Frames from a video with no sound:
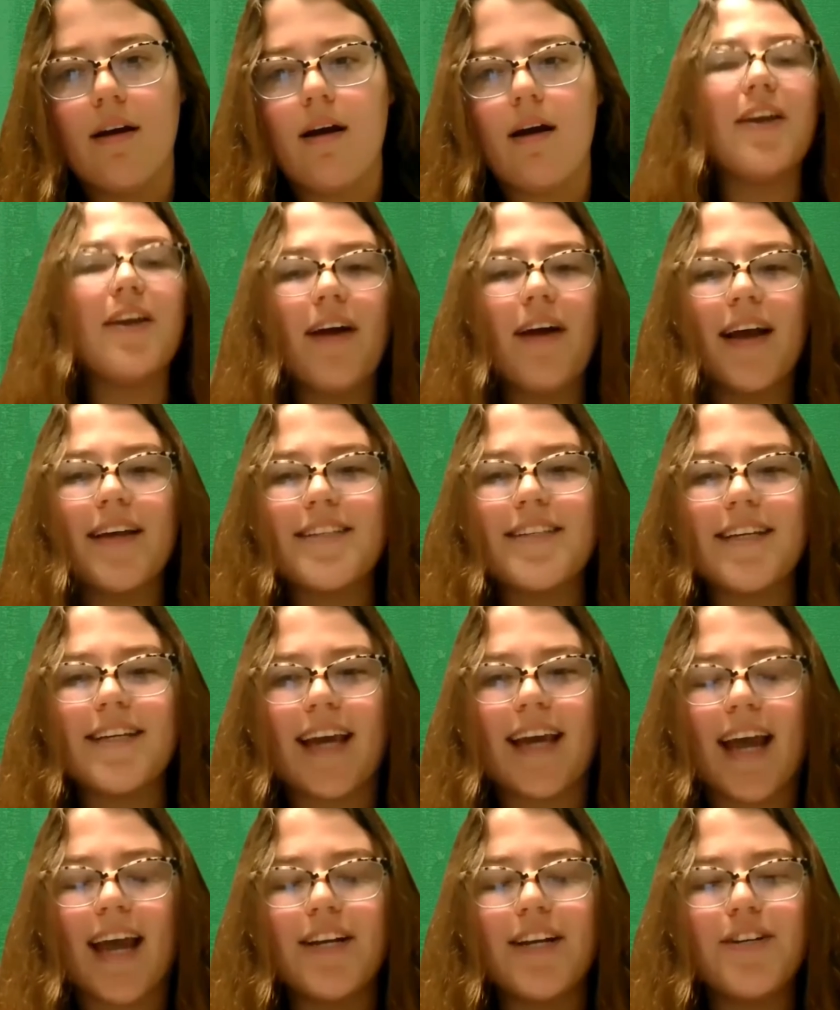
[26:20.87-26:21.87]
Thank you guys
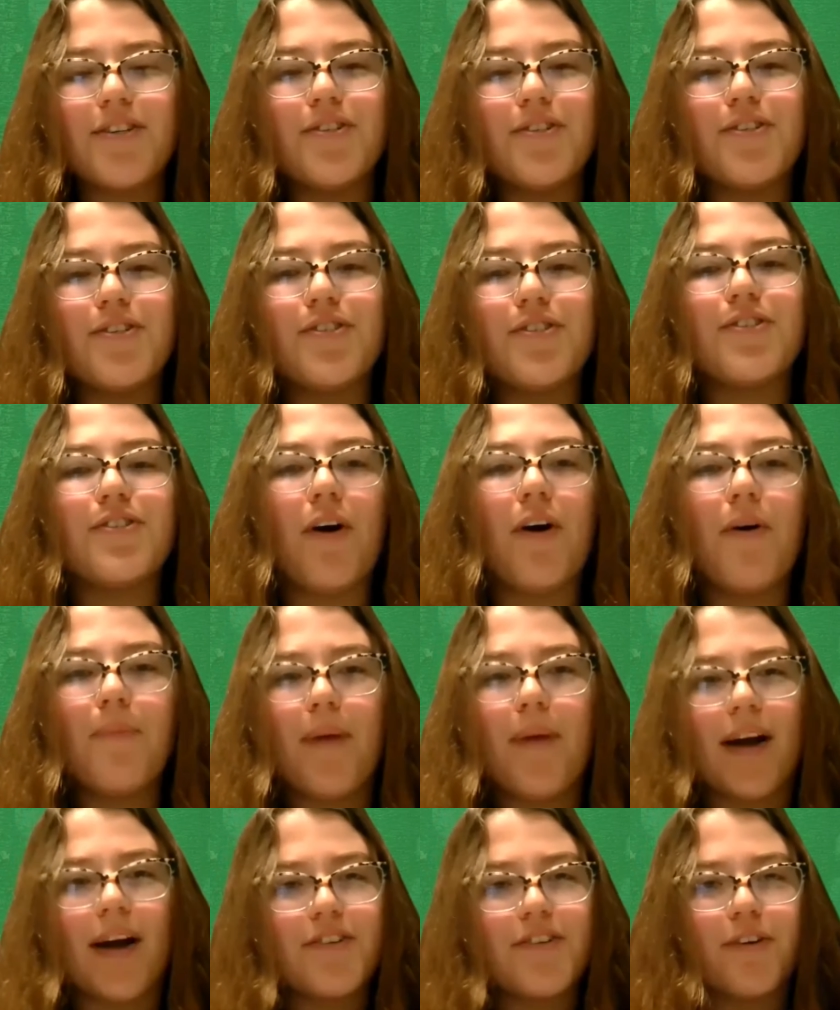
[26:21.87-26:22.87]
again so
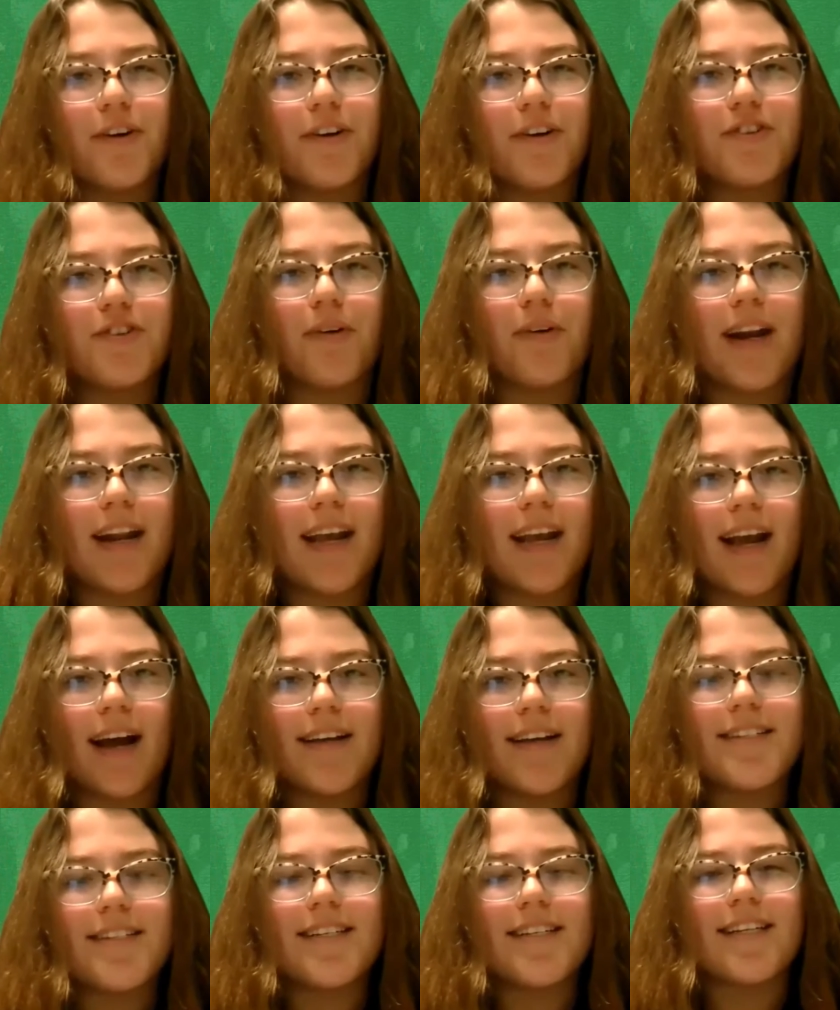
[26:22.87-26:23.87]
much for joining
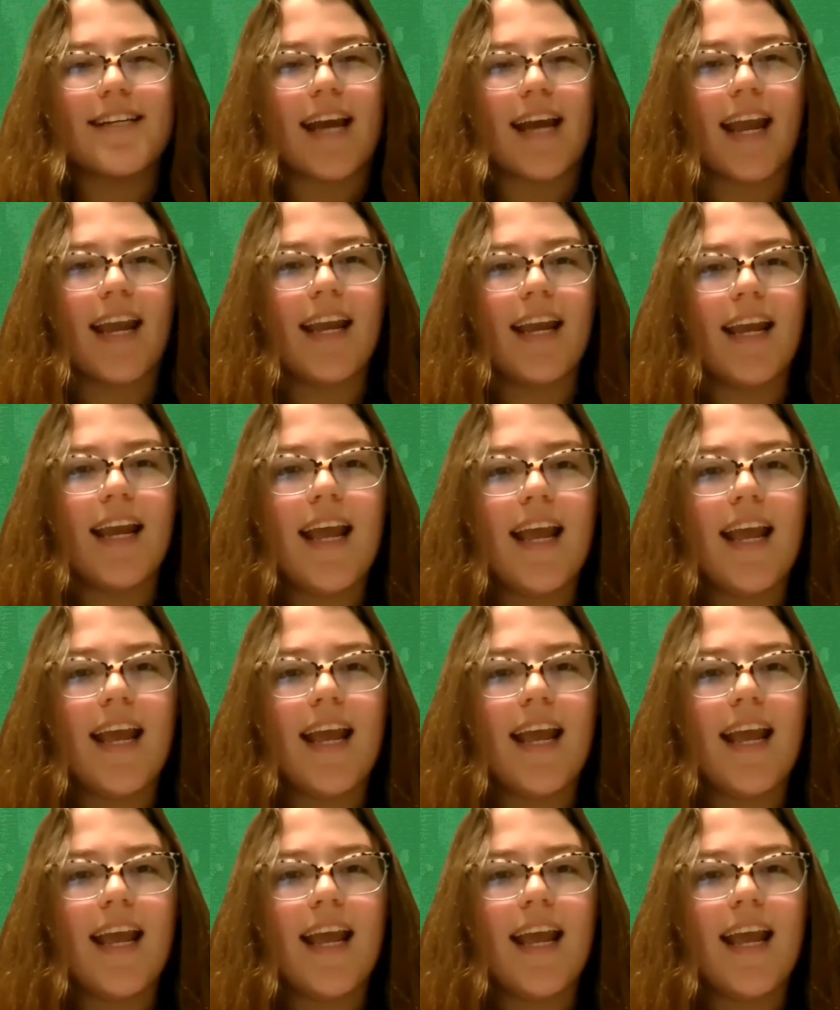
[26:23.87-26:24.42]
us today.